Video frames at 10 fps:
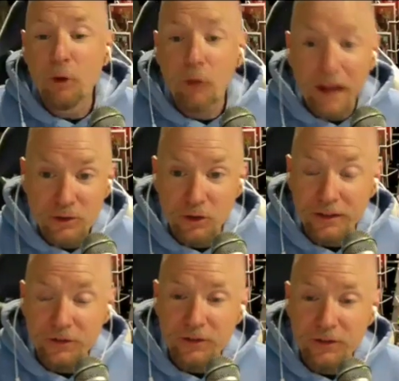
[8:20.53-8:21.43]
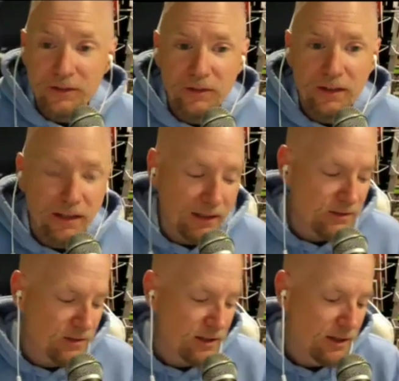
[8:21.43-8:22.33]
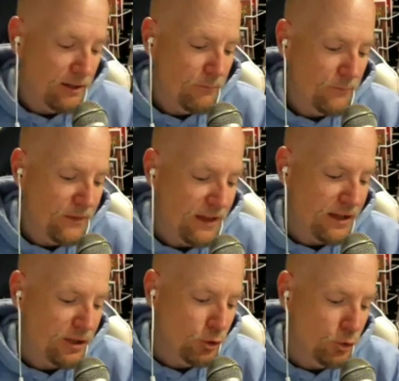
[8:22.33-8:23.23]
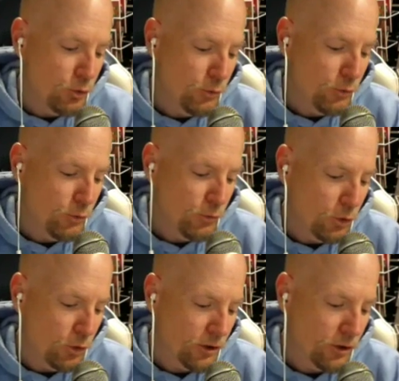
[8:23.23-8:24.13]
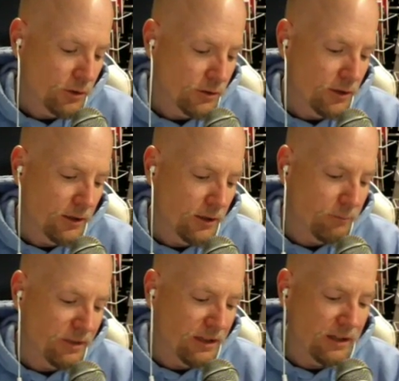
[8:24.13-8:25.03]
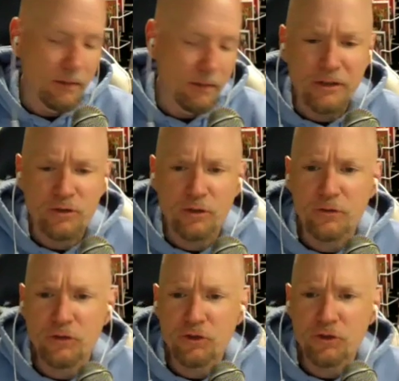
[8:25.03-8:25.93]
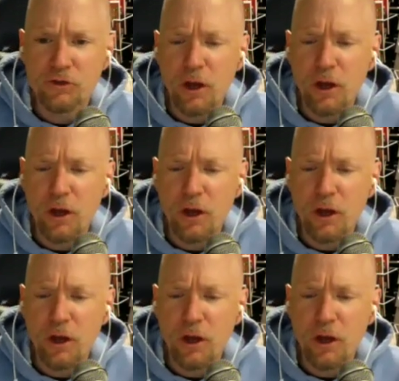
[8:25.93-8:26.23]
congratulations, and thank you for being a patron of the show.